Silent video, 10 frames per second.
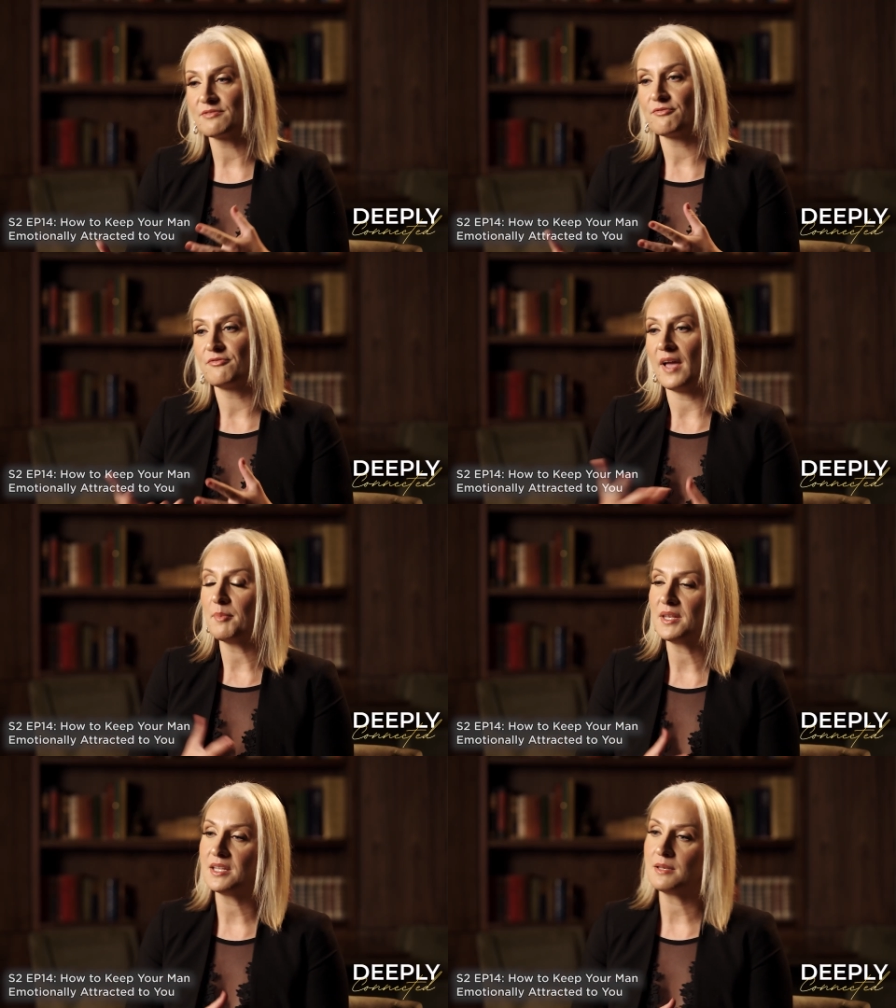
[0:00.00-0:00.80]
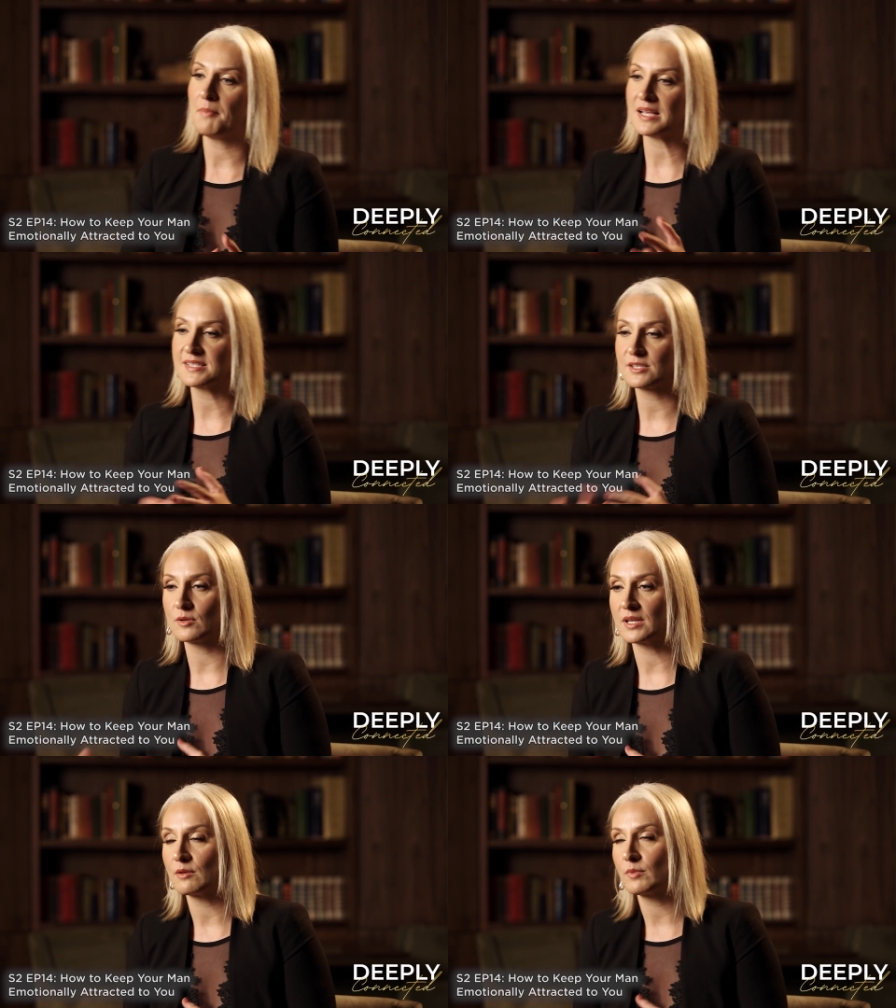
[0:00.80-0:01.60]
feminine,
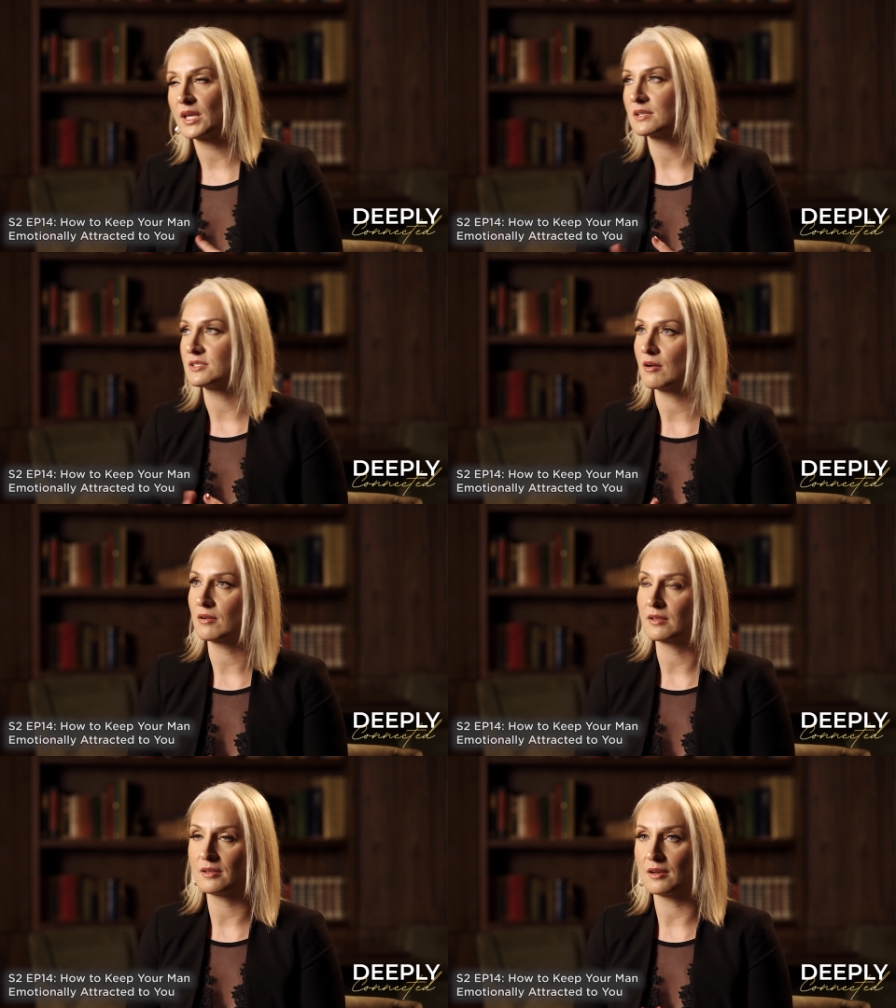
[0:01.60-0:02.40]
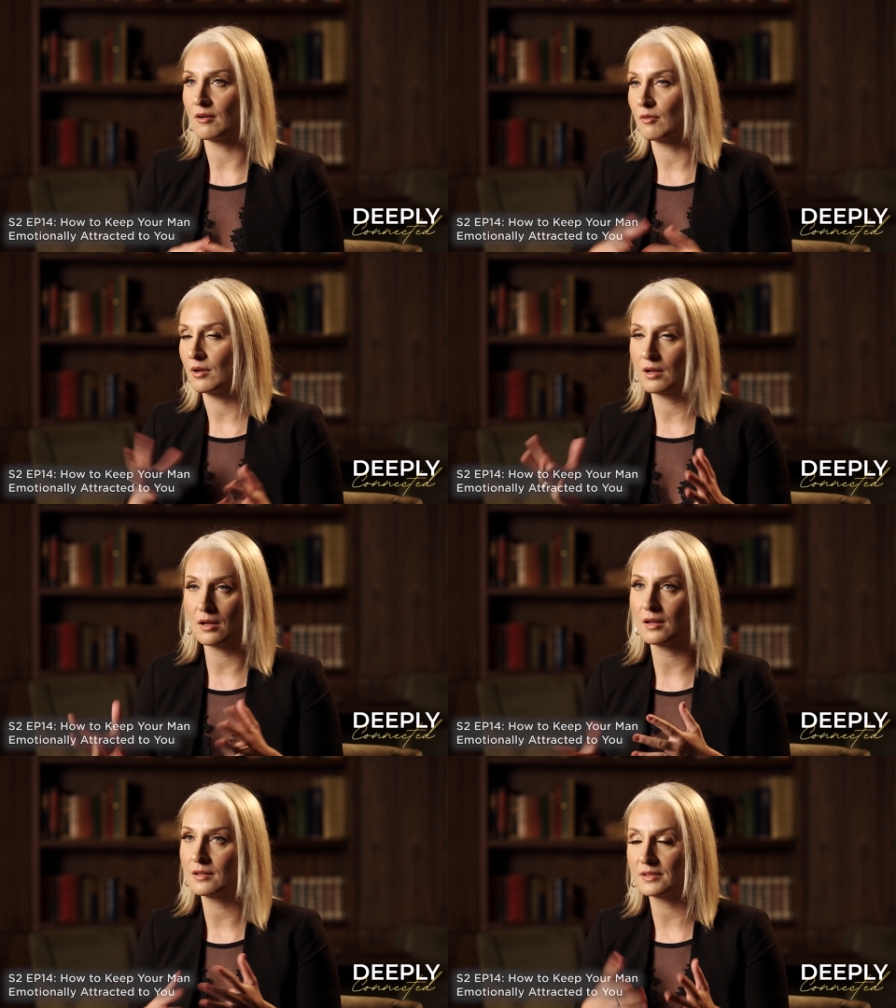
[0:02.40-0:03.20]
masculine, we can talk,
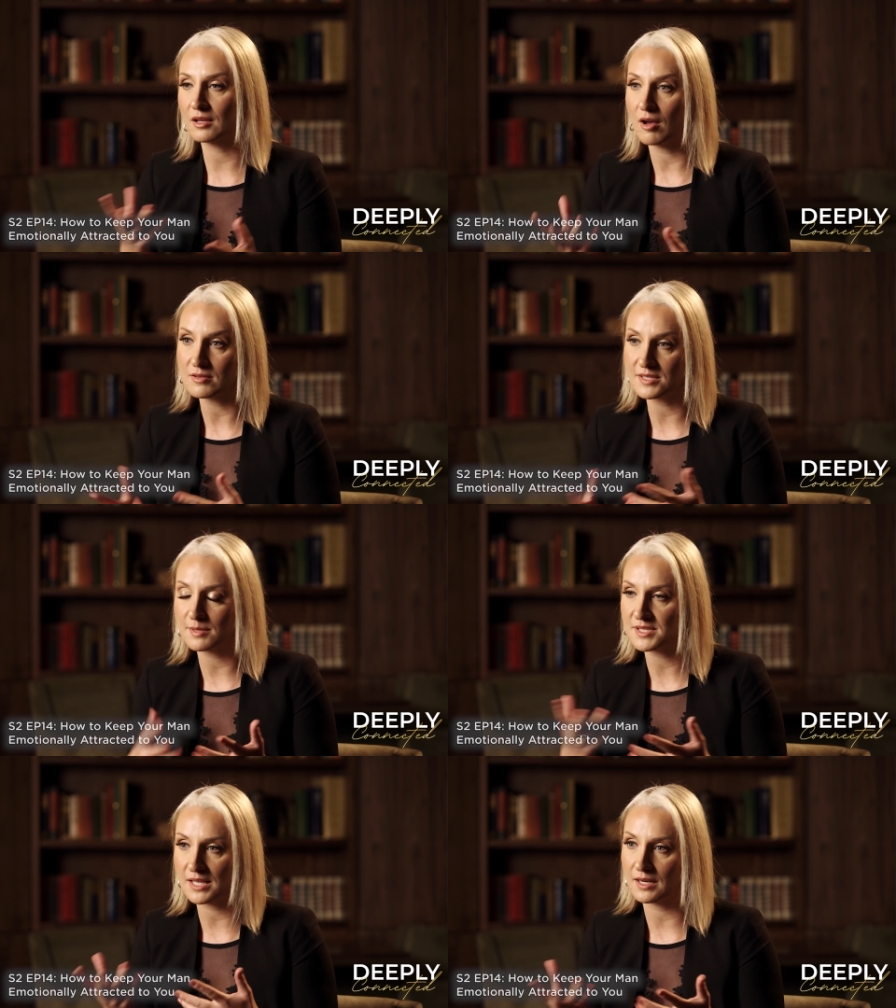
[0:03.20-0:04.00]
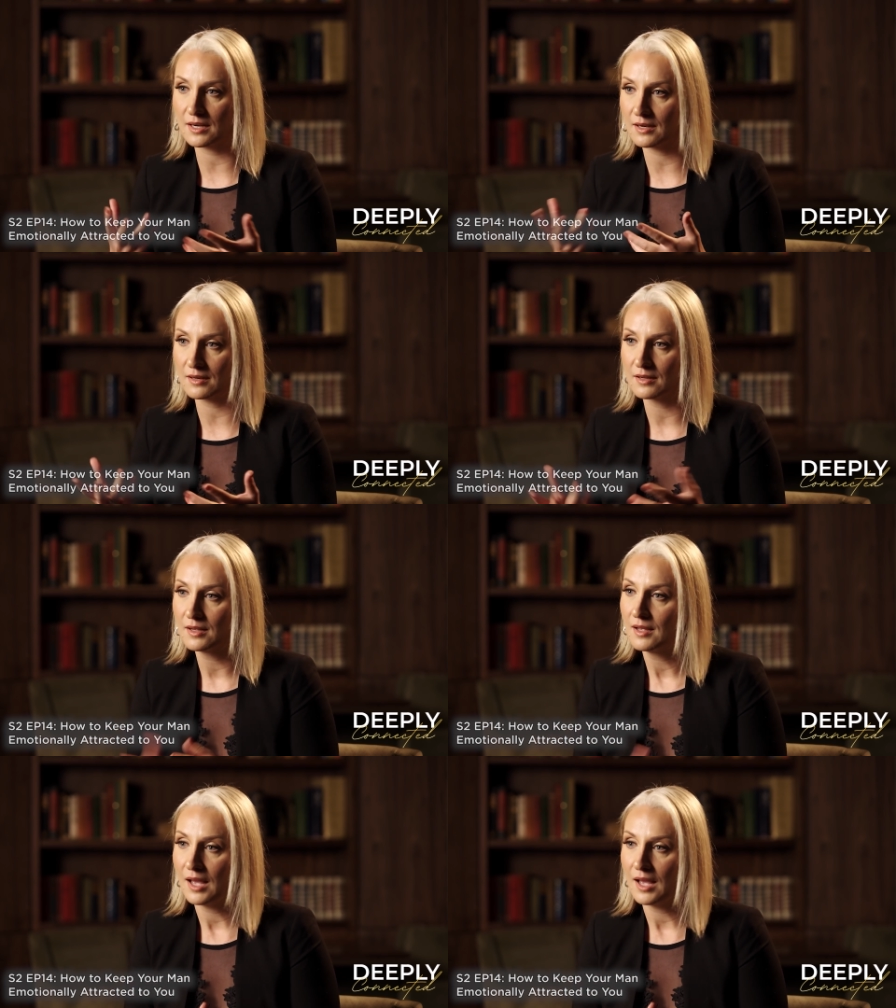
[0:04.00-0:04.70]
the concepts that are,